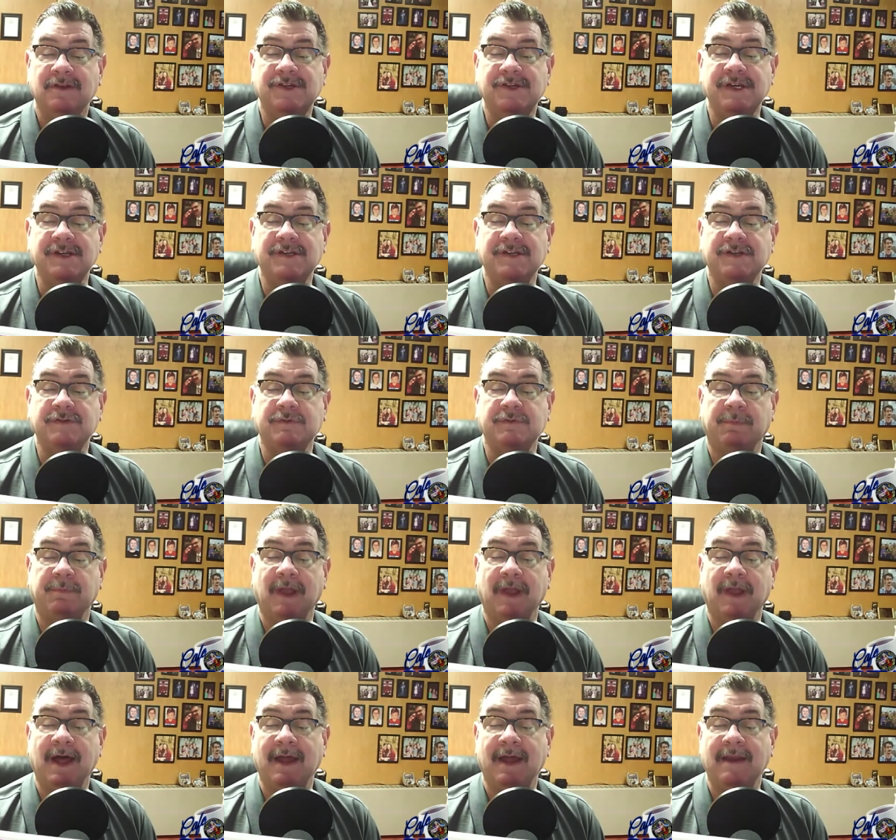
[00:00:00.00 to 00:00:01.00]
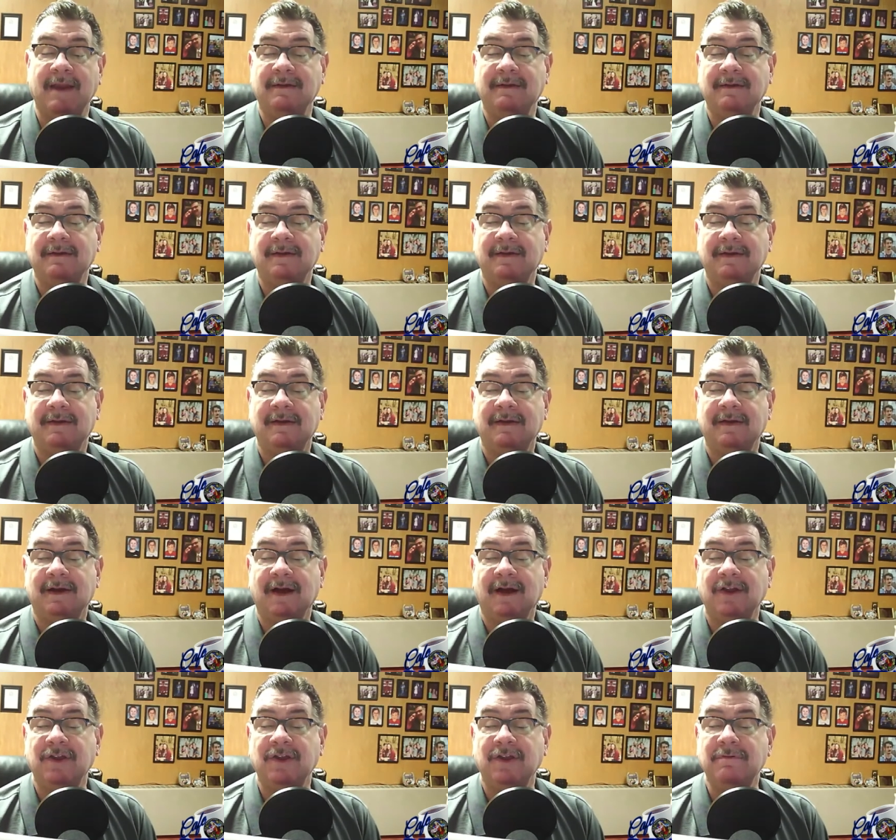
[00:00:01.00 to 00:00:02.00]
Jesus replied,
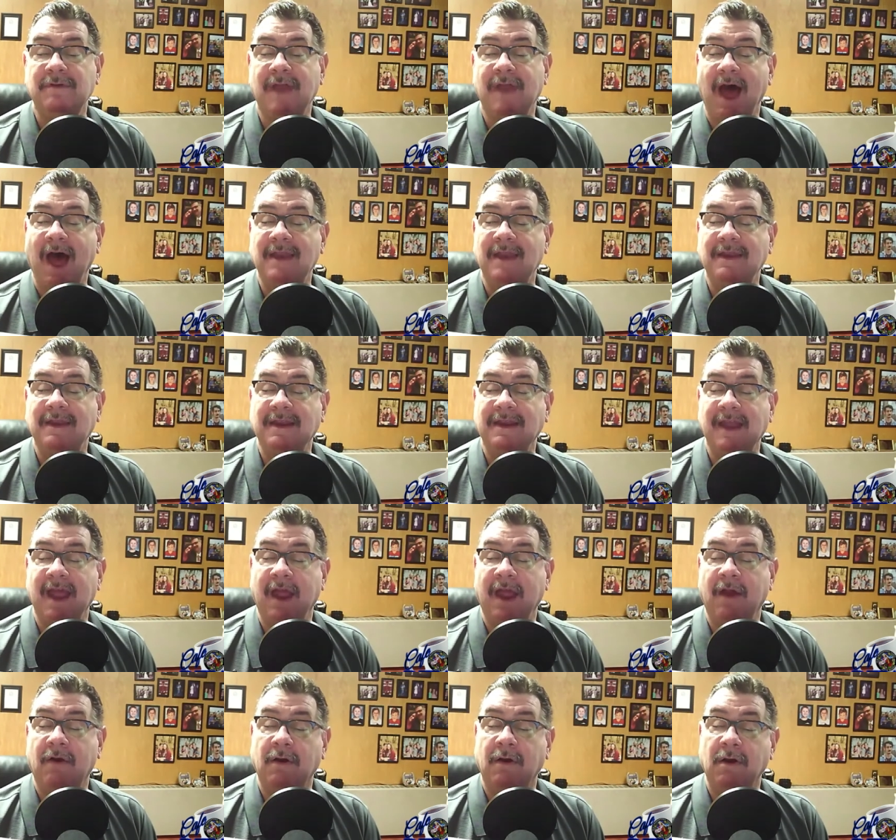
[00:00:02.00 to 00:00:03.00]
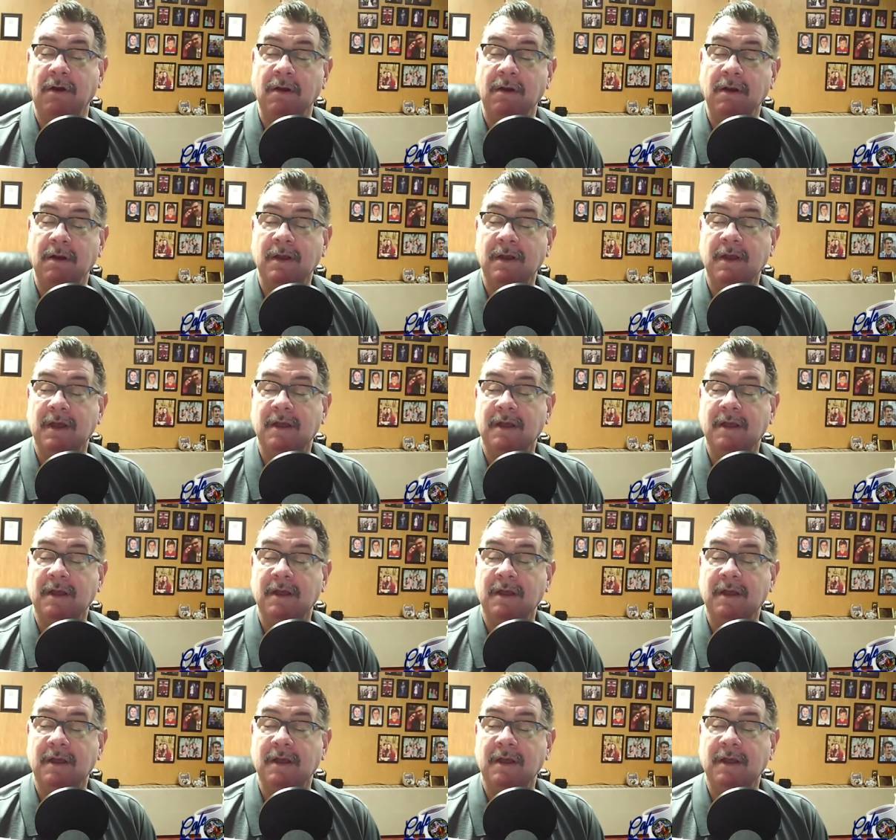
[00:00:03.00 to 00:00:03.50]
Are you not in error